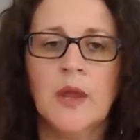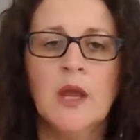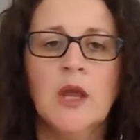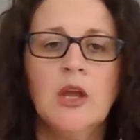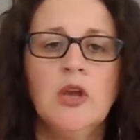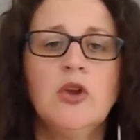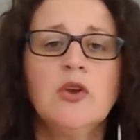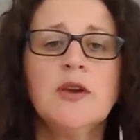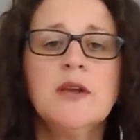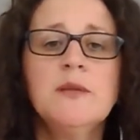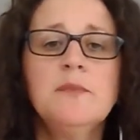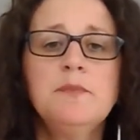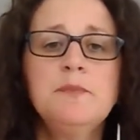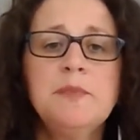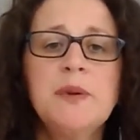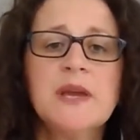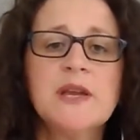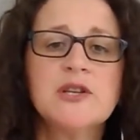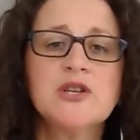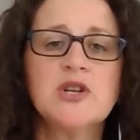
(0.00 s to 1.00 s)
You can
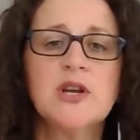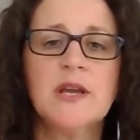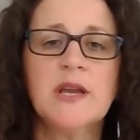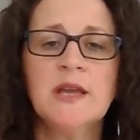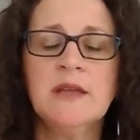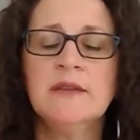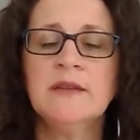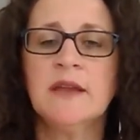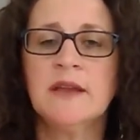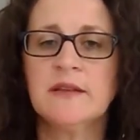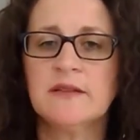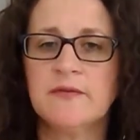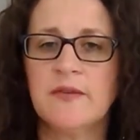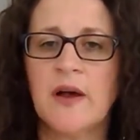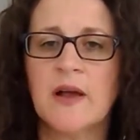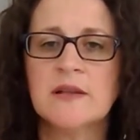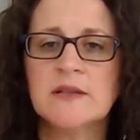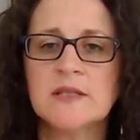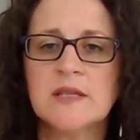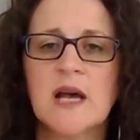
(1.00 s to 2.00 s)
picture index
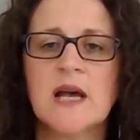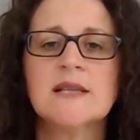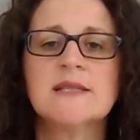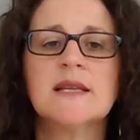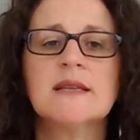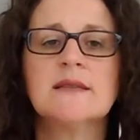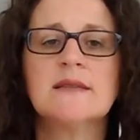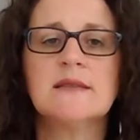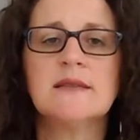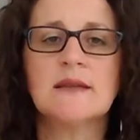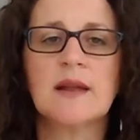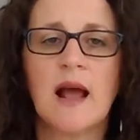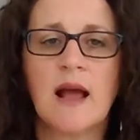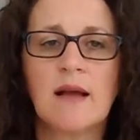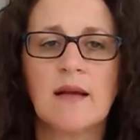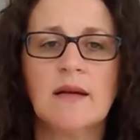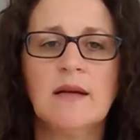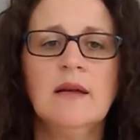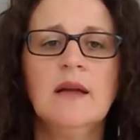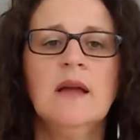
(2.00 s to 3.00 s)
funds as a
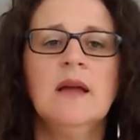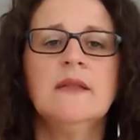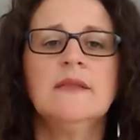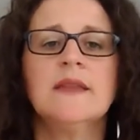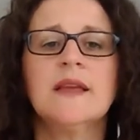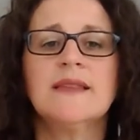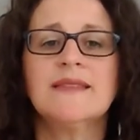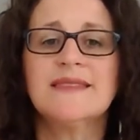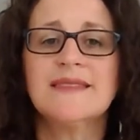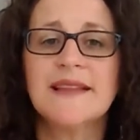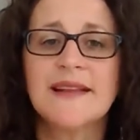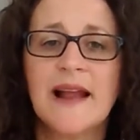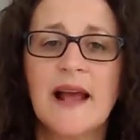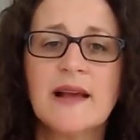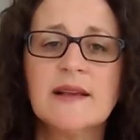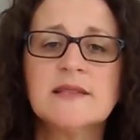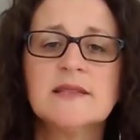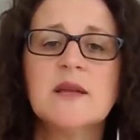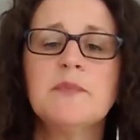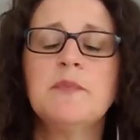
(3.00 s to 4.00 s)
tracker that
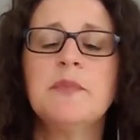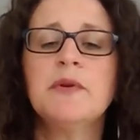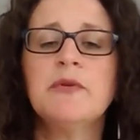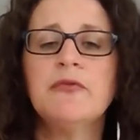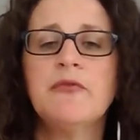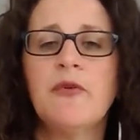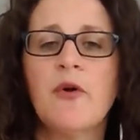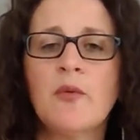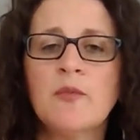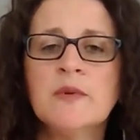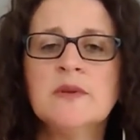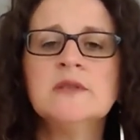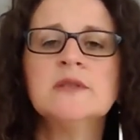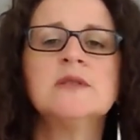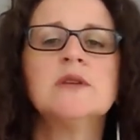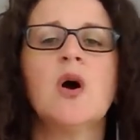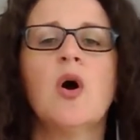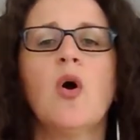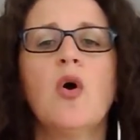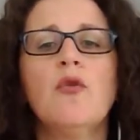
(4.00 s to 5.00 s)
tracks the
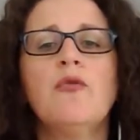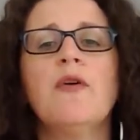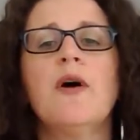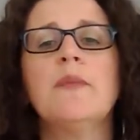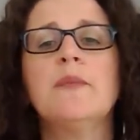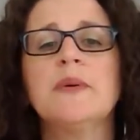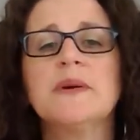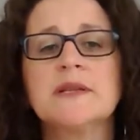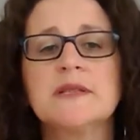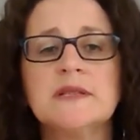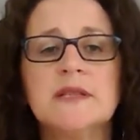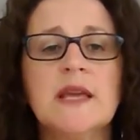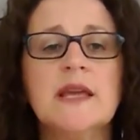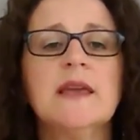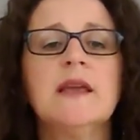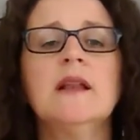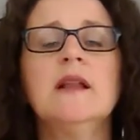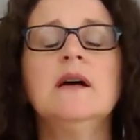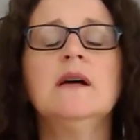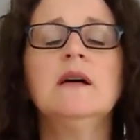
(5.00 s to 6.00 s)
performance of a
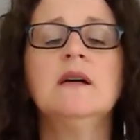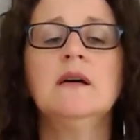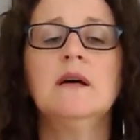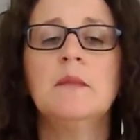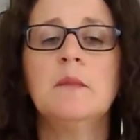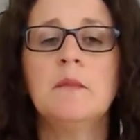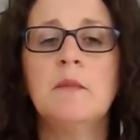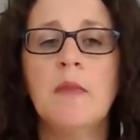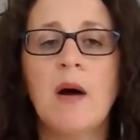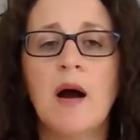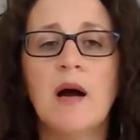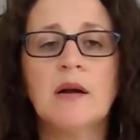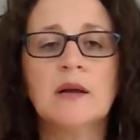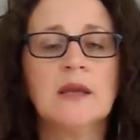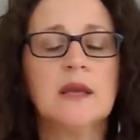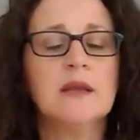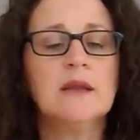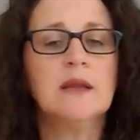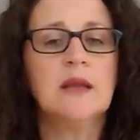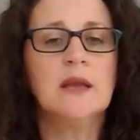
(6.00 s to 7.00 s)
particular market